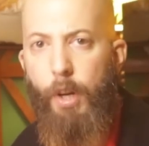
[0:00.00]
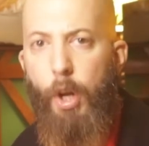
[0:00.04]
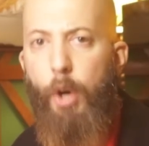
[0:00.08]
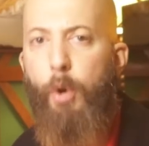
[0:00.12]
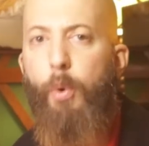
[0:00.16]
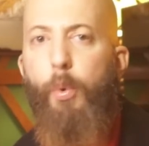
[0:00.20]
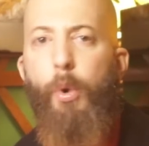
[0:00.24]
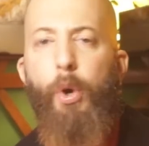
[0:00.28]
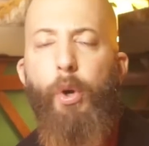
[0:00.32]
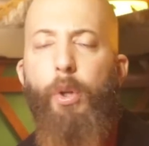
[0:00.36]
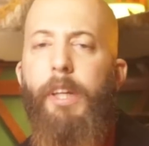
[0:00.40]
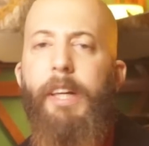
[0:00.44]

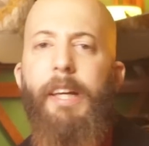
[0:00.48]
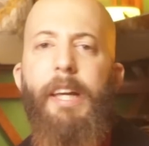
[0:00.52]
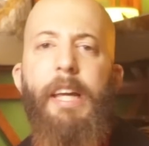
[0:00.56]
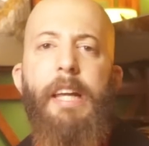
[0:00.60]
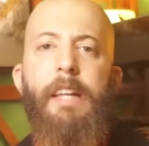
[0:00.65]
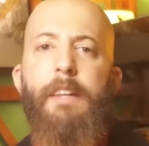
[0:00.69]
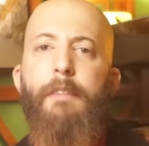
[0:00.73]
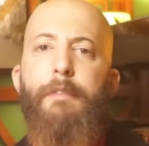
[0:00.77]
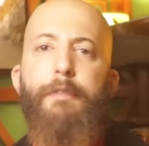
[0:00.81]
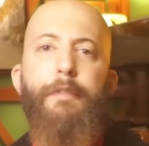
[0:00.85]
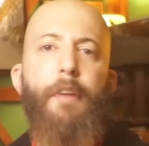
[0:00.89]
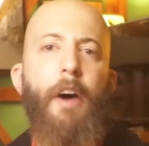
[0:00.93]
ruling
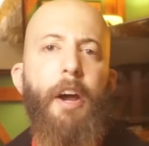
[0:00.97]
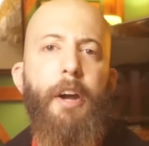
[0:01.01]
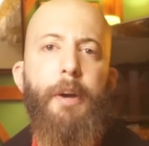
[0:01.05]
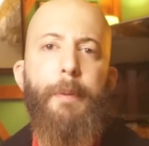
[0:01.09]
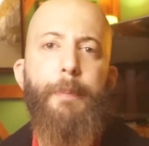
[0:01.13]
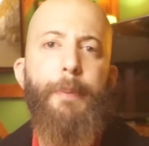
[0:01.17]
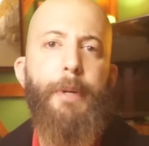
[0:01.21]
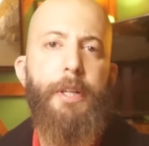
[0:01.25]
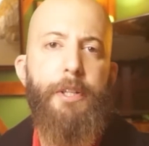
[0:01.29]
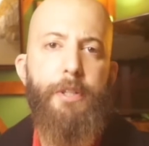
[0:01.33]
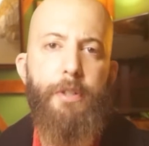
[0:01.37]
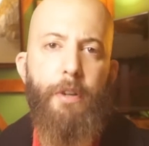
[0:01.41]
in the
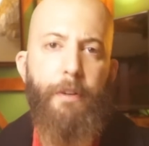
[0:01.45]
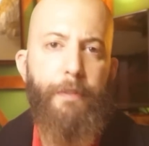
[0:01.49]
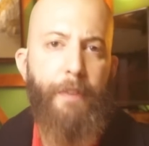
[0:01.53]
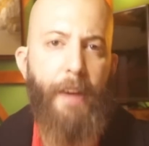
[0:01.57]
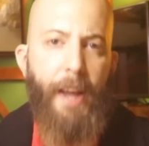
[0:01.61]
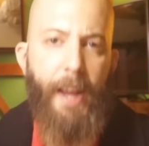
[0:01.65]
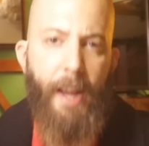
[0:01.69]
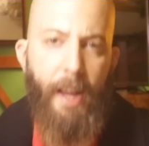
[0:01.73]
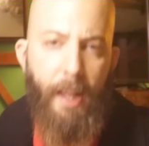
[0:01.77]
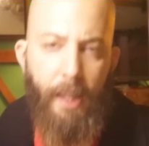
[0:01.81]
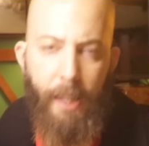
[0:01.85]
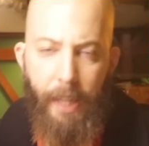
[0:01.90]
fiery pits of
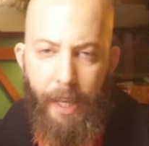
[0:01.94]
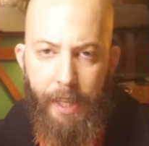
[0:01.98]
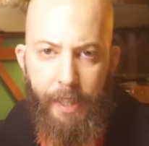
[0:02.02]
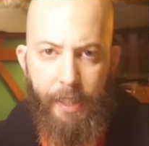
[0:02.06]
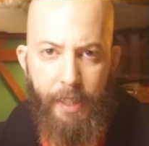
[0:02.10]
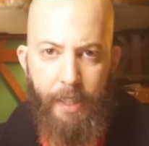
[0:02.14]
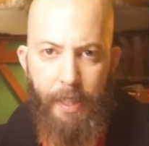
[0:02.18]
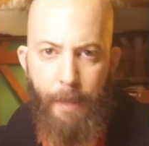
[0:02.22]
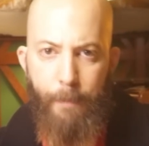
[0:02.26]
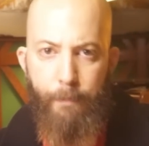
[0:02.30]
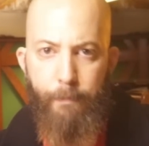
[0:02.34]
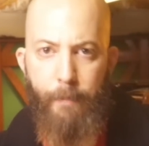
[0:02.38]
hell
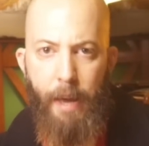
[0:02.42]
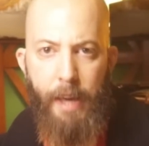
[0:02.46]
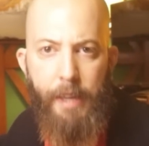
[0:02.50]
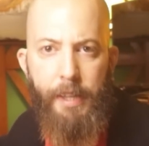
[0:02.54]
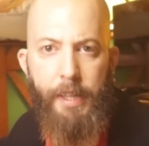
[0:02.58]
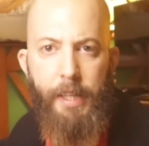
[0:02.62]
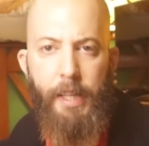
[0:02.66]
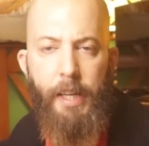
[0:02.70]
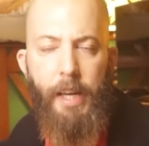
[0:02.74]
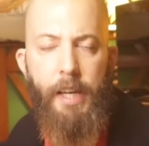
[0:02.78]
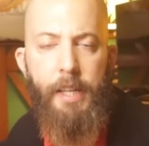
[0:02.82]
and commanding